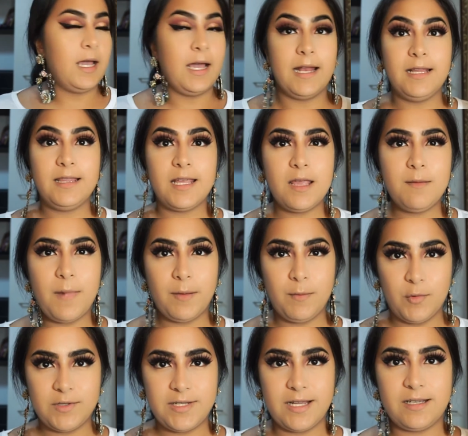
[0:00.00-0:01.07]
And I'm taking my
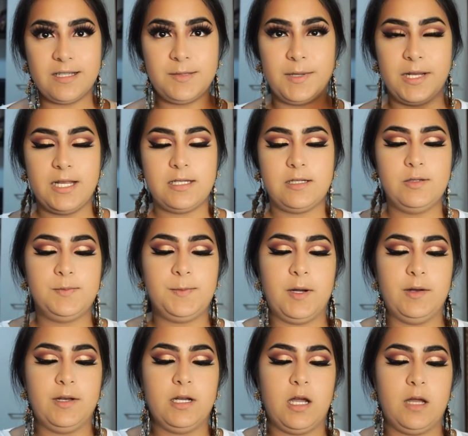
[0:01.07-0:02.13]
Mosaic Cosmetics loose
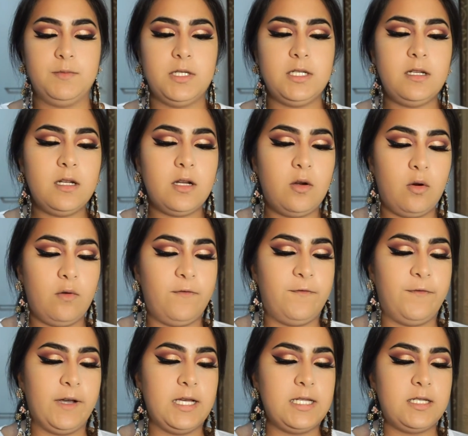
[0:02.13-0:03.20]
powder. I'm just going to go
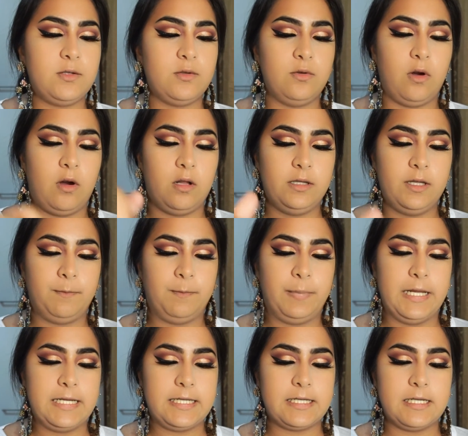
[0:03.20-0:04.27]
first to all the
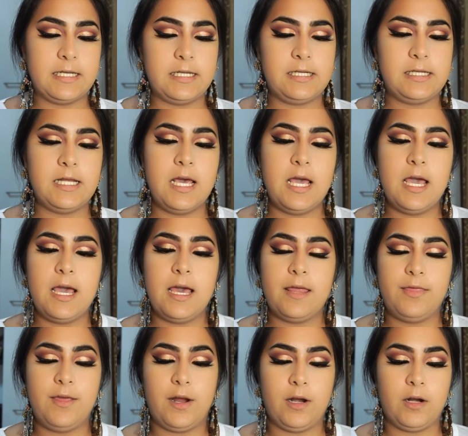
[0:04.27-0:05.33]
places
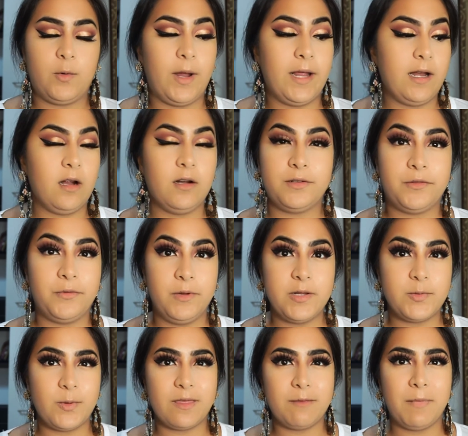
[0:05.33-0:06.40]
that are quite hard to
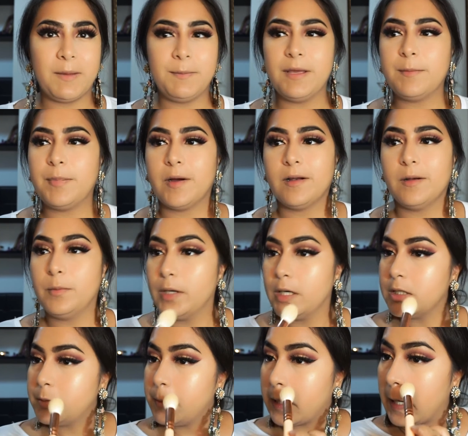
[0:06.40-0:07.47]
reach with my big powder
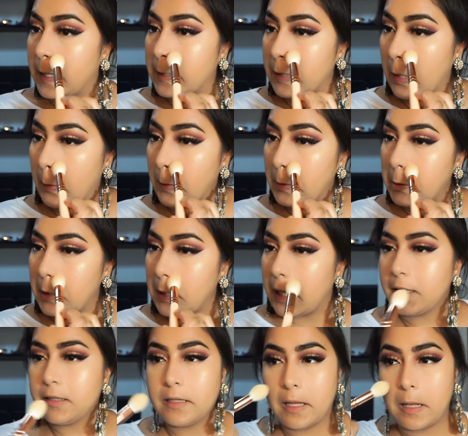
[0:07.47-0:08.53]
brush, because I always
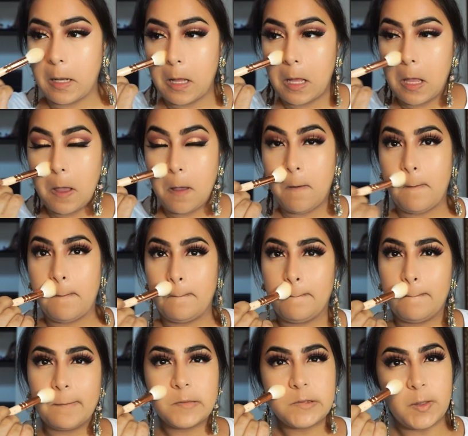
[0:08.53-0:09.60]
realized that
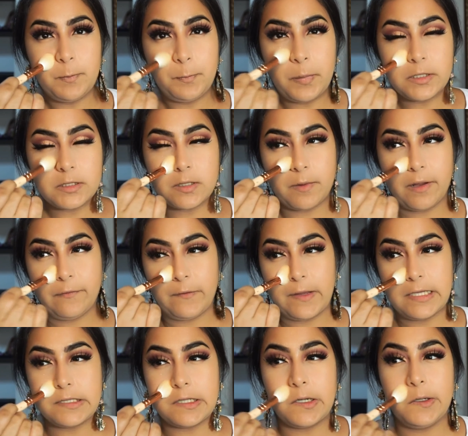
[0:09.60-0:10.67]
some parts of my
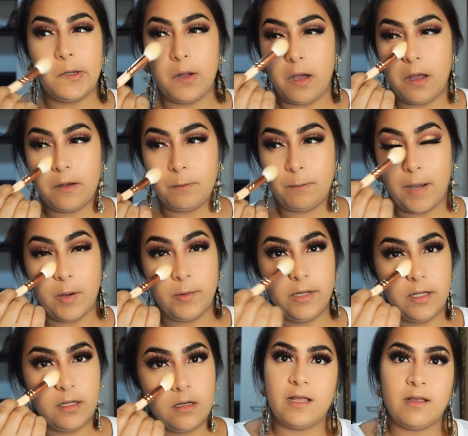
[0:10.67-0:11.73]
face are not
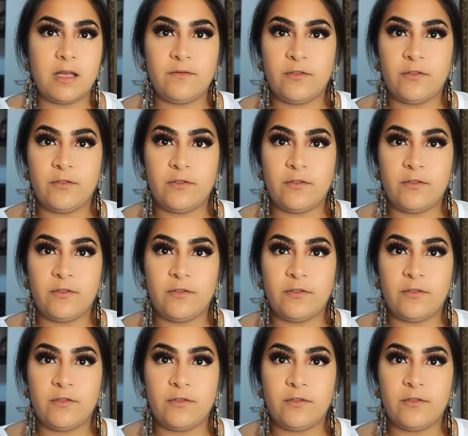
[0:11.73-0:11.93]
powdered.